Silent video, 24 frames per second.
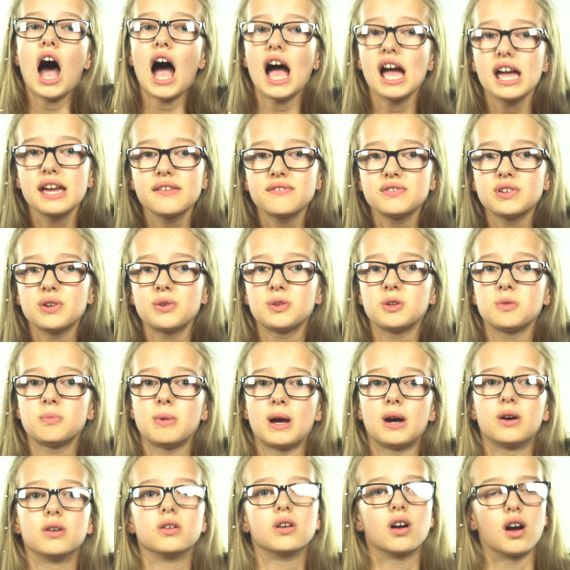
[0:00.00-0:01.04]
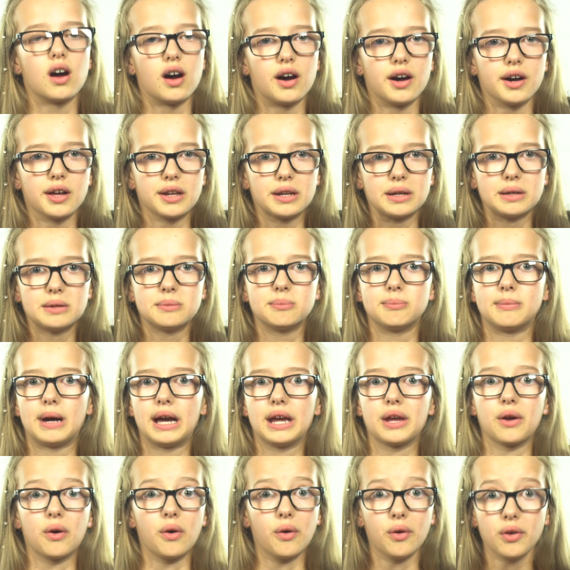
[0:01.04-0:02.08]
I've known about God
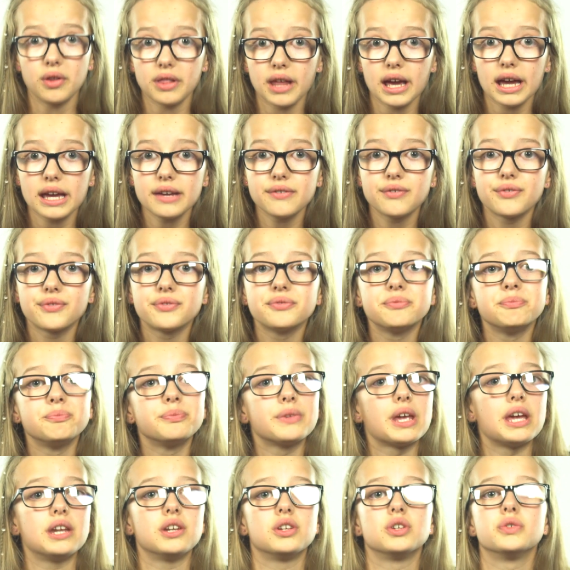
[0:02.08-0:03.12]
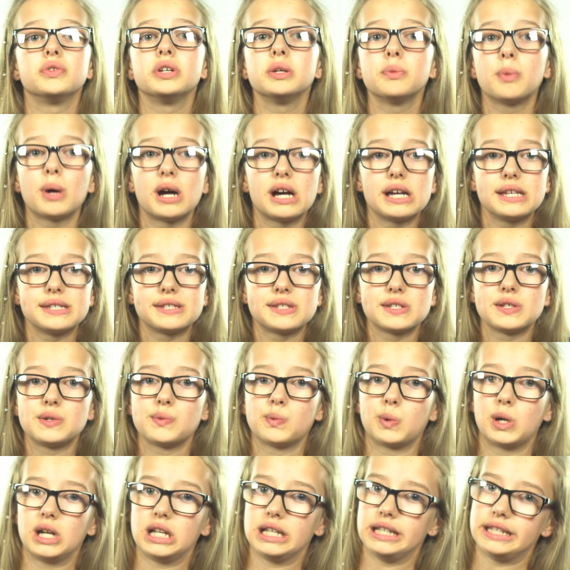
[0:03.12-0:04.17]
my whole life and who he was
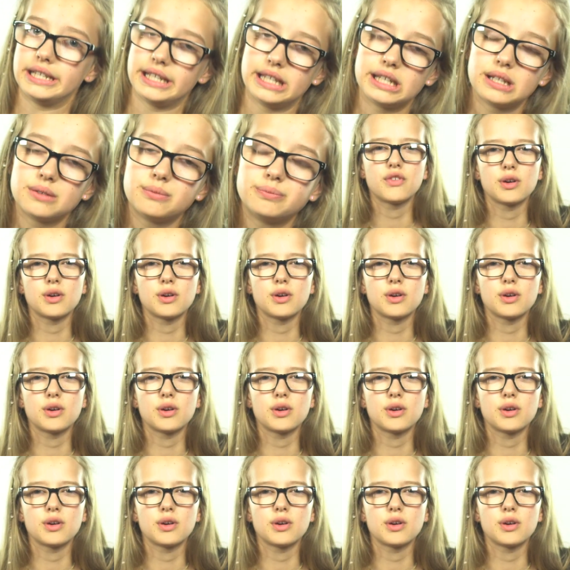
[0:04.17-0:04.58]
and what he did.